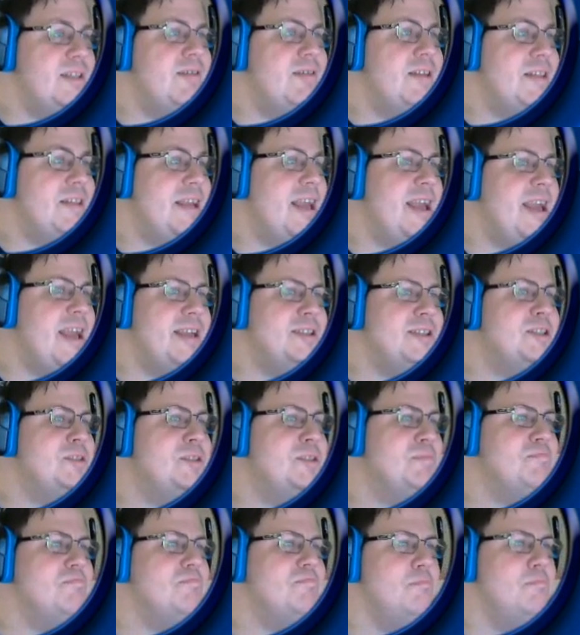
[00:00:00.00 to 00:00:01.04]
the case
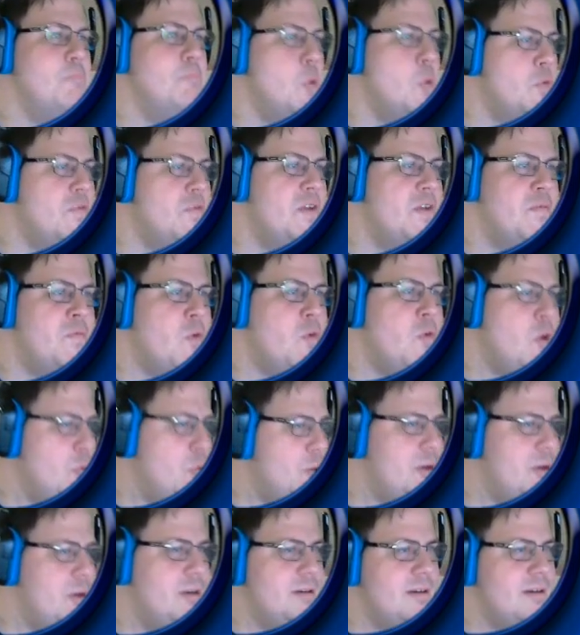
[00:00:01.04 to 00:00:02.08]
moving forward.
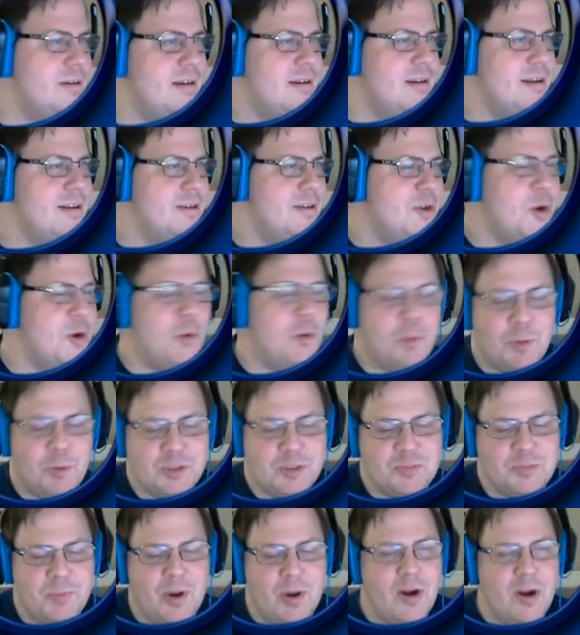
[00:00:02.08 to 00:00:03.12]
No holds
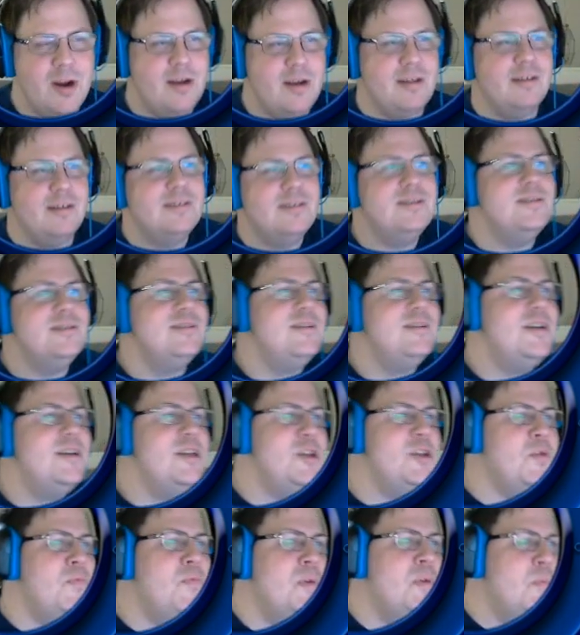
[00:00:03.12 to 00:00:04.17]
barred.
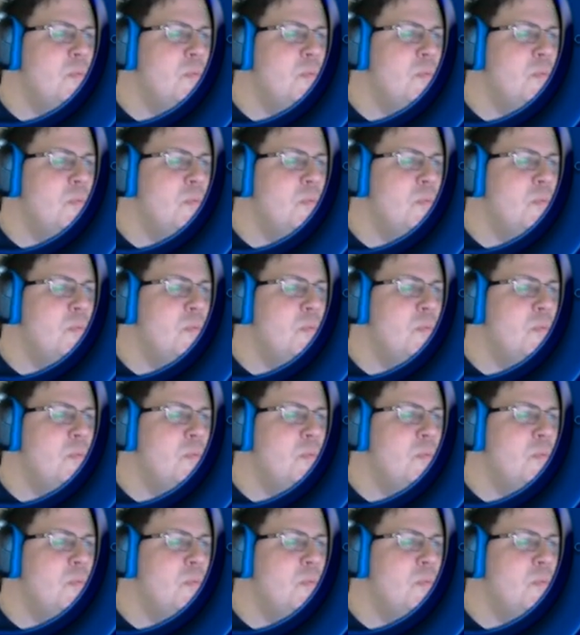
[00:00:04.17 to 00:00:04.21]
You've been